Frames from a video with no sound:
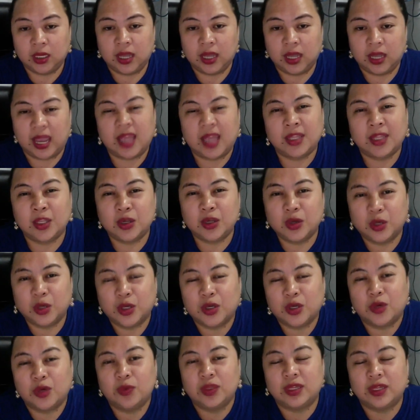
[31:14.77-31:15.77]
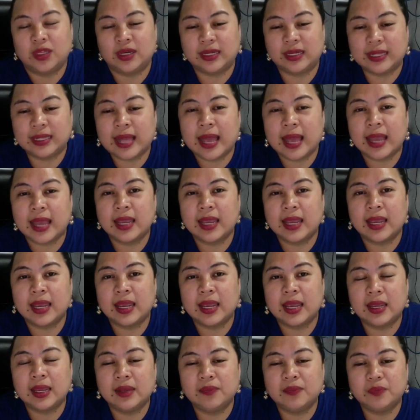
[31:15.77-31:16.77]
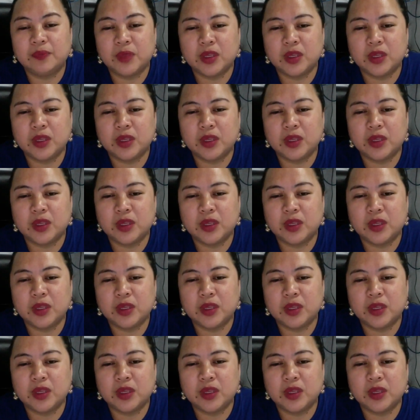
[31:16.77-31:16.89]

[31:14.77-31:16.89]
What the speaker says: and you're with a client,